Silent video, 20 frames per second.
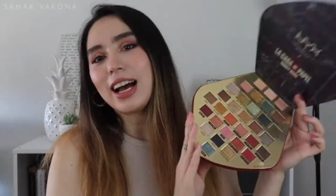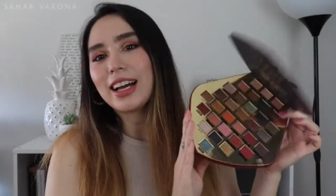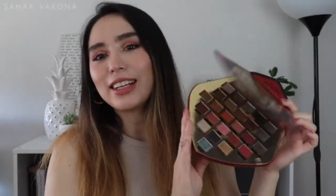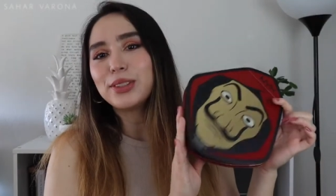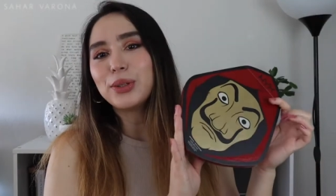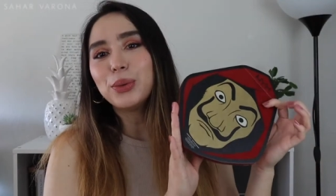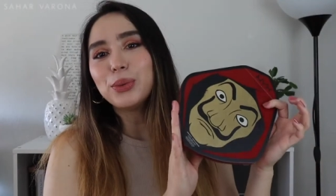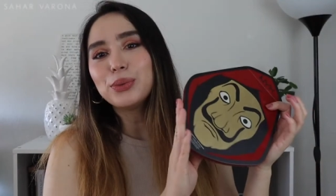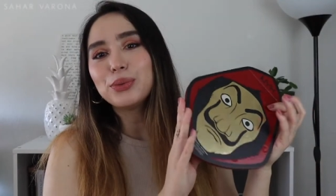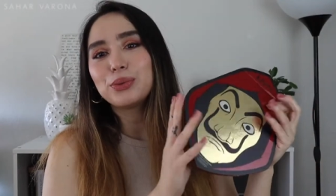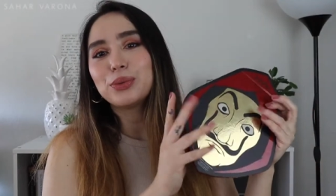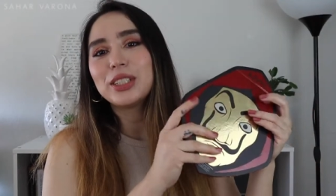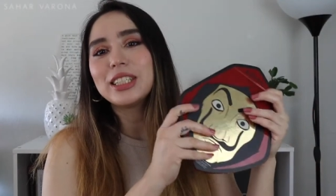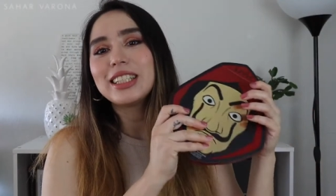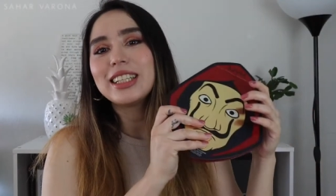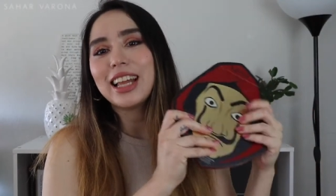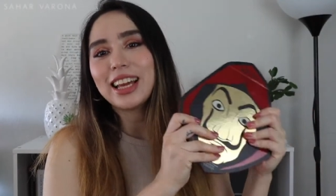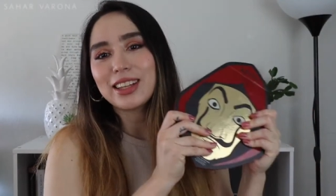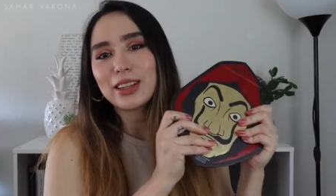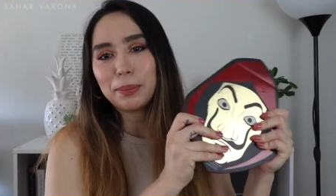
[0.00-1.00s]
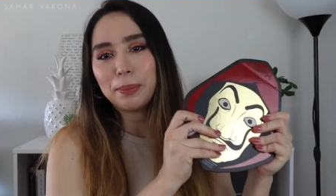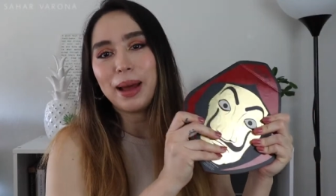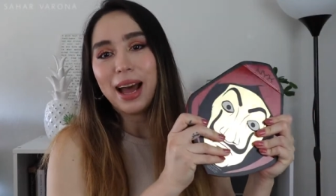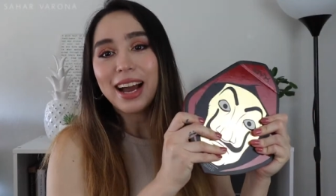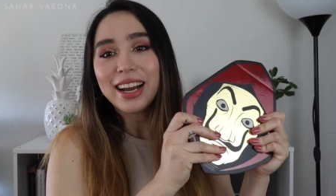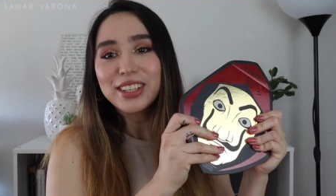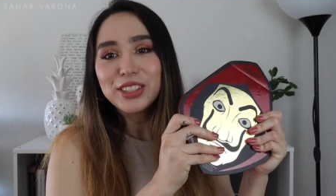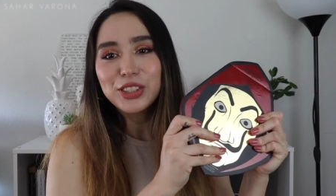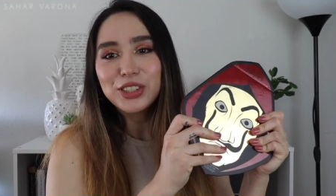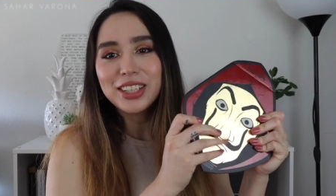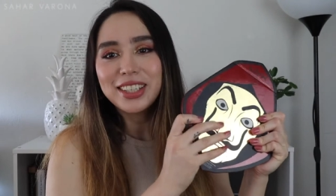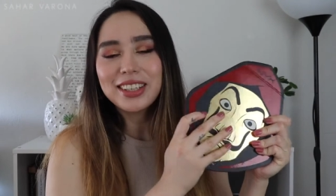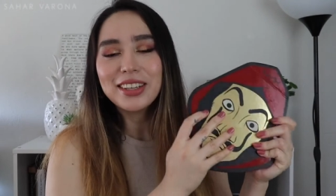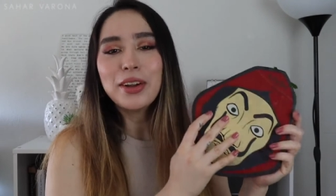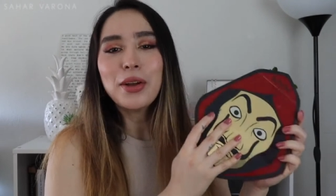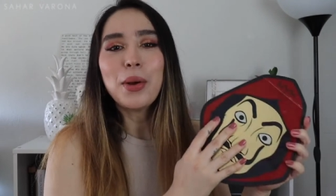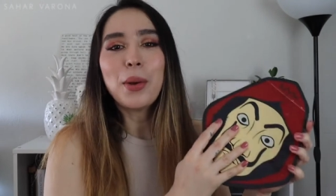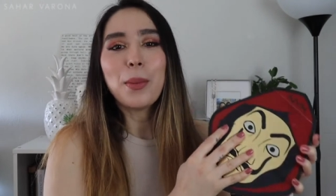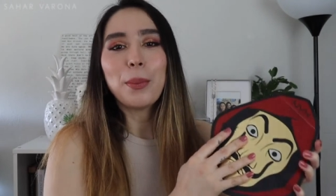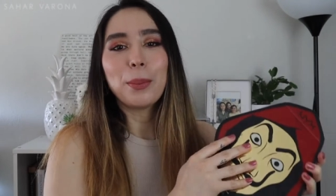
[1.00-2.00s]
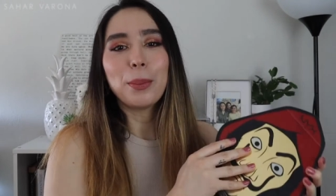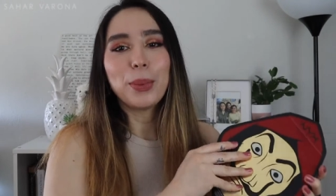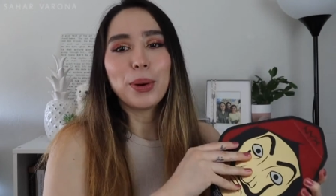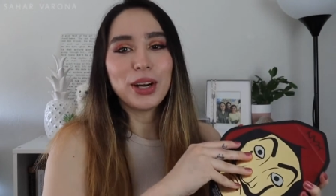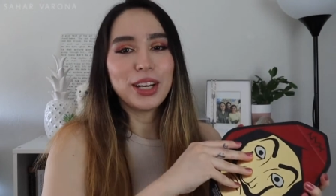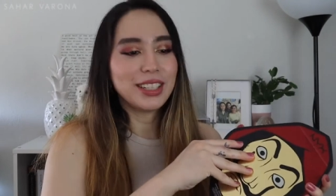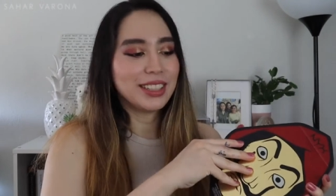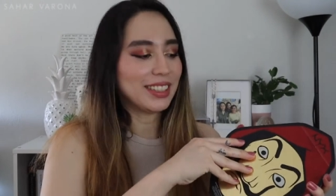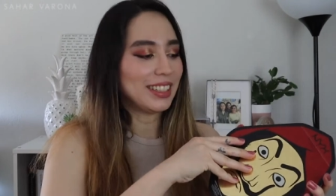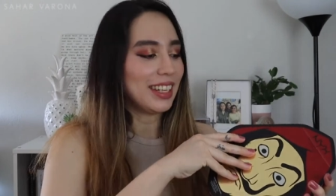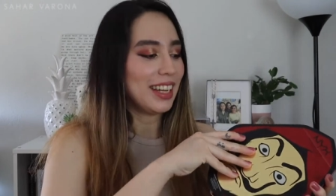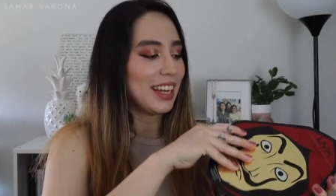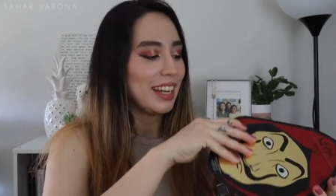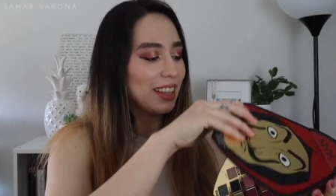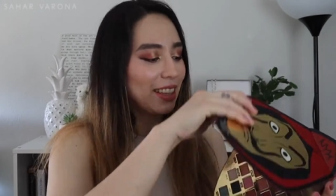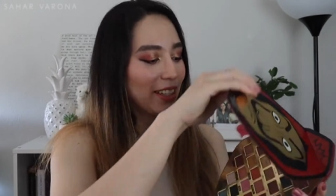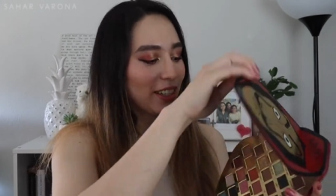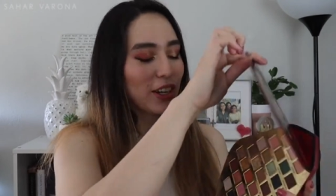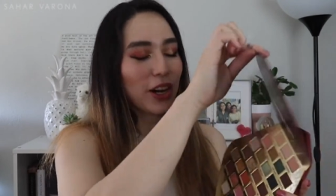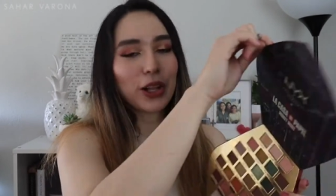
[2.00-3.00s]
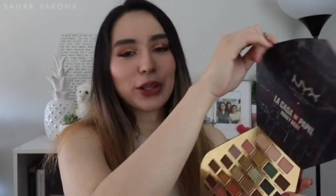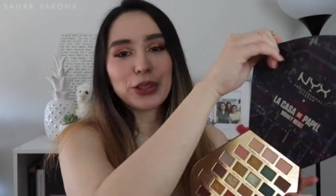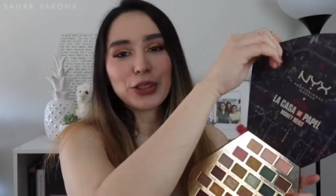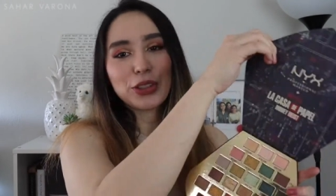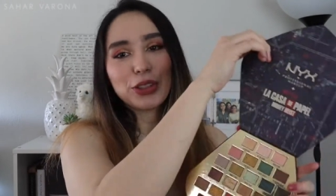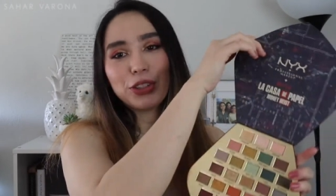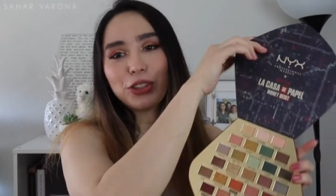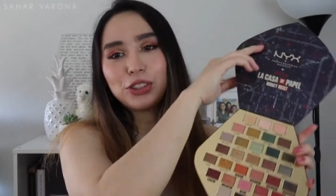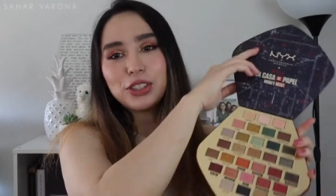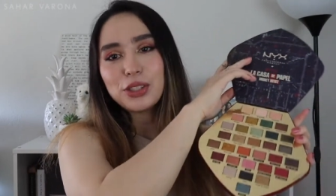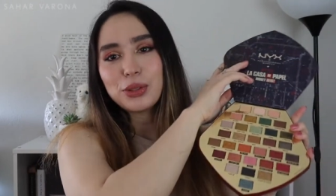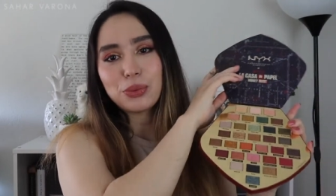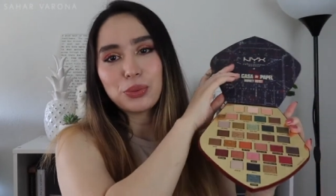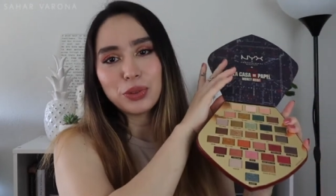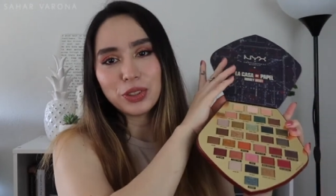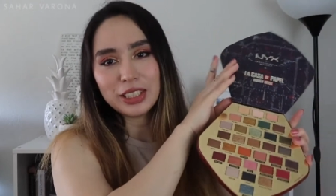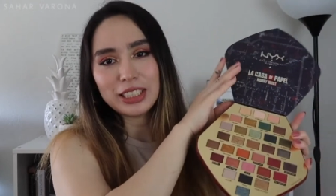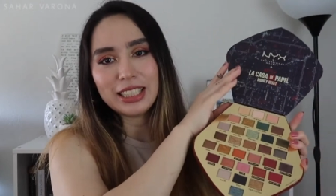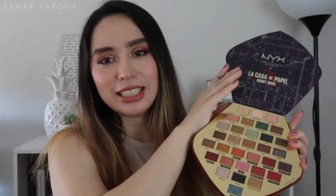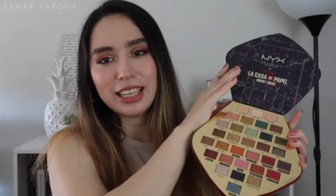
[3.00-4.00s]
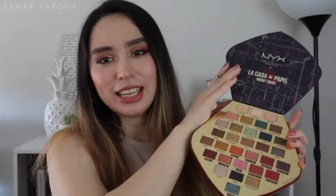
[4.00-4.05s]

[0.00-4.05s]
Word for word: I don't really like the packaging, but the colors are just really